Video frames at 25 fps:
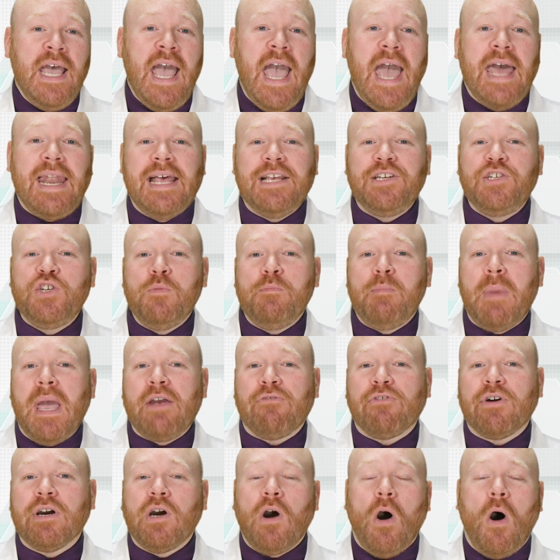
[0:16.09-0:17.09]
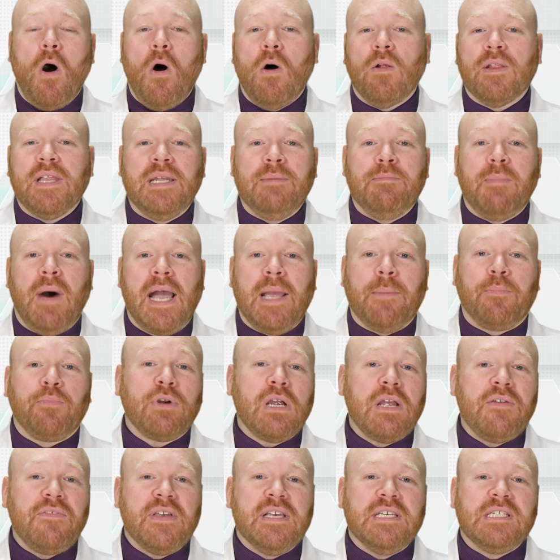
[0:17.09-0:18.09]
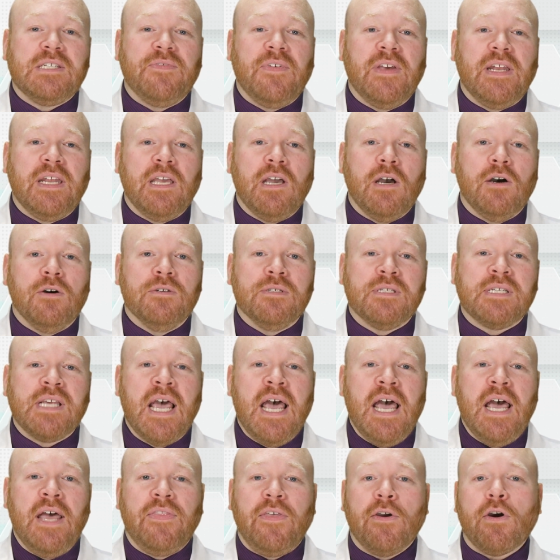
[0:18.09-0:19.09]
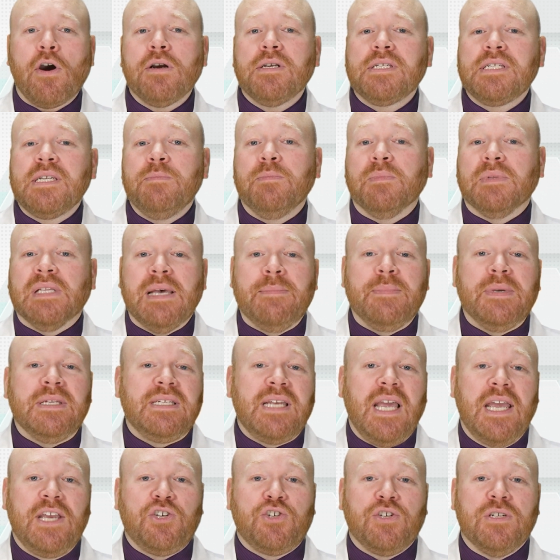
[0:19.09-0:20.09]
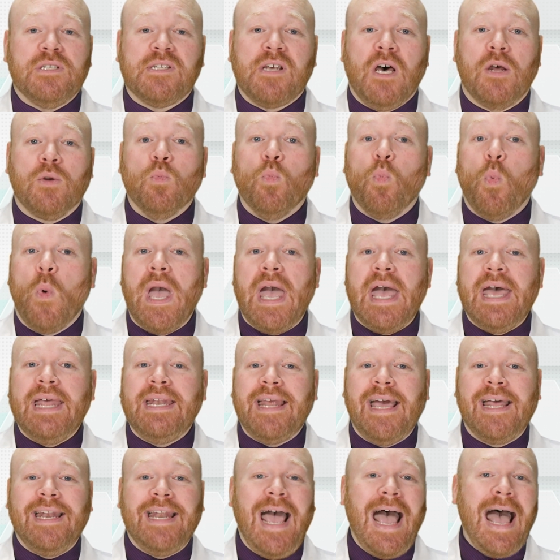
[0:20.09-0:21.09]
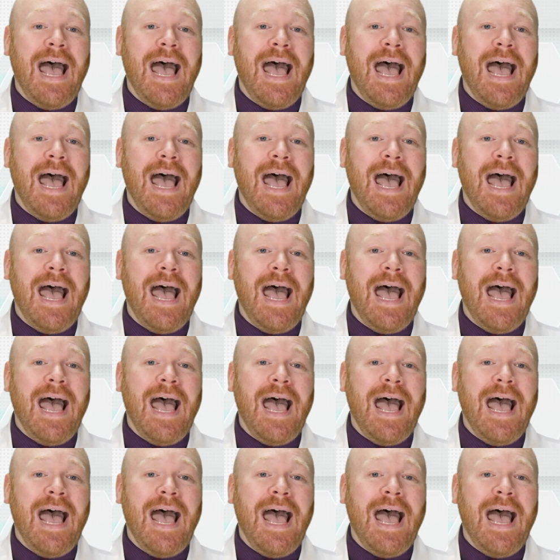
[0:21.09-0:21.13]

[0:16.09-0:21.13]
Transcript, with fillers: And as you may recall in my previous videos, there are some limitations on when and